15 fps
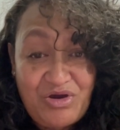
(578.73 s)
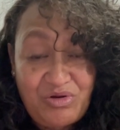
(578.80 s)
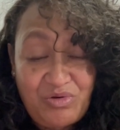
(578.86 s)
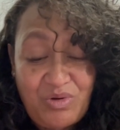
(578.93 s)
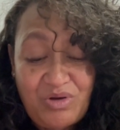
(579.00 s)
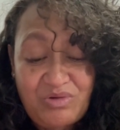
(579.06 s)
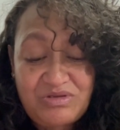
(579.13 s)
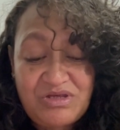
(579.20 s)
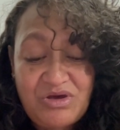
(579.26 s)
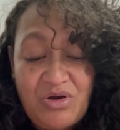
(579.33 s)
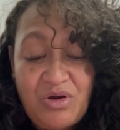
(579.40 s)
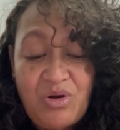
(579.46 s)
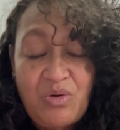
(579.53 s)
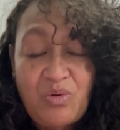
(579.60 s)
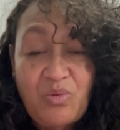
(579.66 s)
quote,
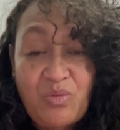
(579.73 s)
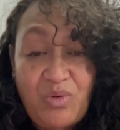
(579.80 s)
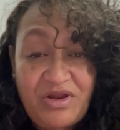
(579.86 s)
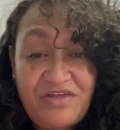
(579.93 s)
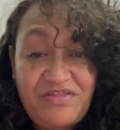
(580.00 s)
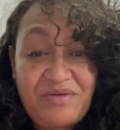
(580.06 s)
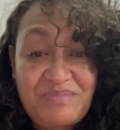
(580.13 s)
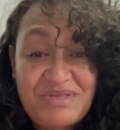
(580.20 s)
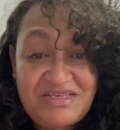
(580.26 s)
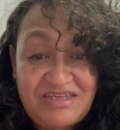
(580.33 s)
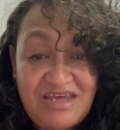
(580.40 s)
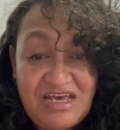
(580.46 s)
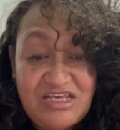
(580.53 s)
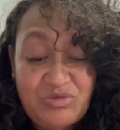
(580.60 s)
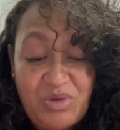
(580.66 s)
"One of the
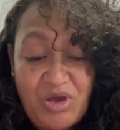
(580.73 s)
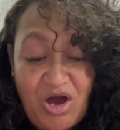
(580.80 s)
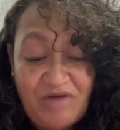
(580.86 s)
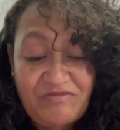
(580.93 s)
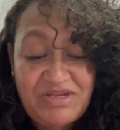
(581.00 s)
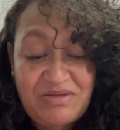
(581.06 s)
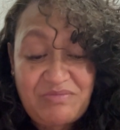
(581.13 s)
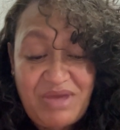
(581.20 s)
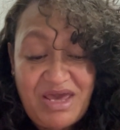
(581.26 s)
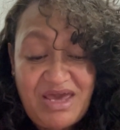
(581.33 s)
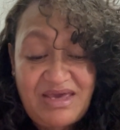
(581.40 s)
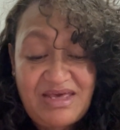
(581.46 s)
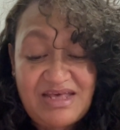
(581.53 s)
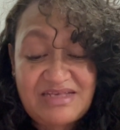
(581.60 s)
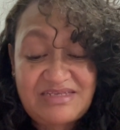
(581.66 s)
mistakes we often
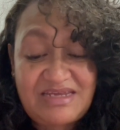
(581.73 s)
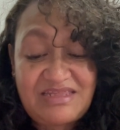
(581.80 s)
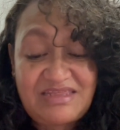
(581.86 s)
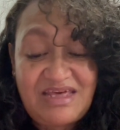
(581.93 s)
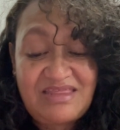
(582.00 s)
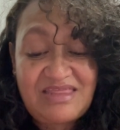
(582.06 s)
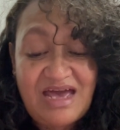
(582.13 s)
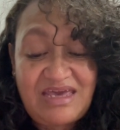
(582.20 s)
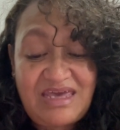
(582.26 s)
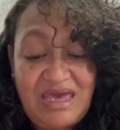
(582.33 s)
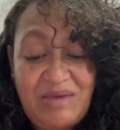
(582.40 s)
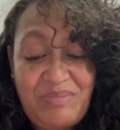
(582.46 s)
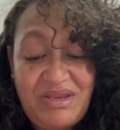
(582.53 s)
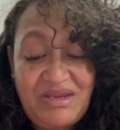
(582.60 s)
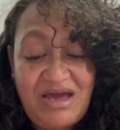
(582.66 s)
make is to think that
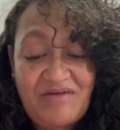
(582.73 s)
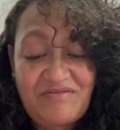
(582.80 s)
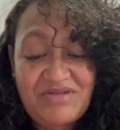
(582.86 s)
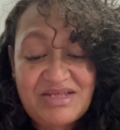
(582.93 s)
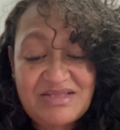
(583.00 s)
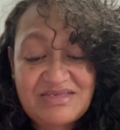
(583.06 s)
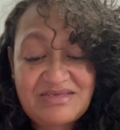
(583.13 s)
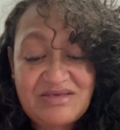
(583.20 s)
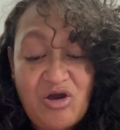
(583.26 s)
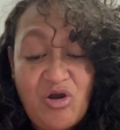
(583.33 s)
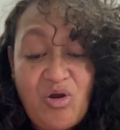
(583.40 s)
keeping covenants